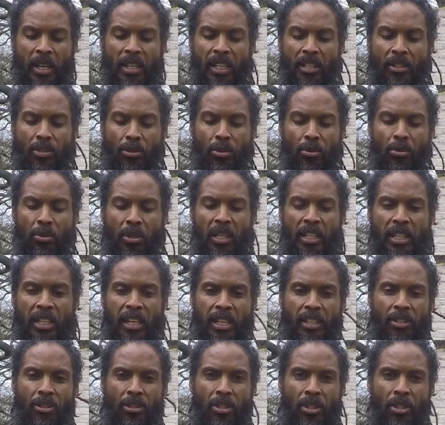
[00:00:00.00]
the two
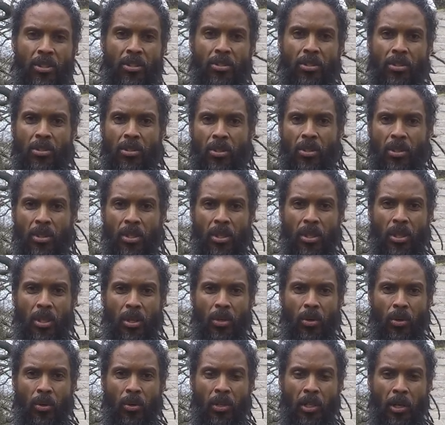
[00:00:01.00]
connections
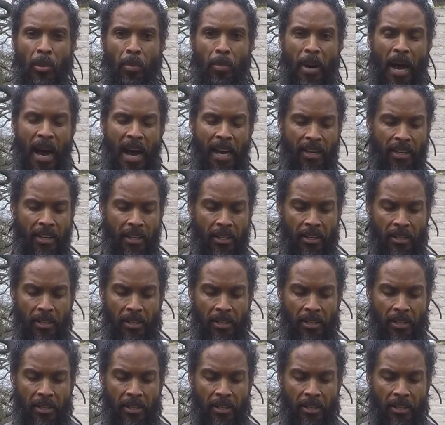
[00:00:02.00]
on the back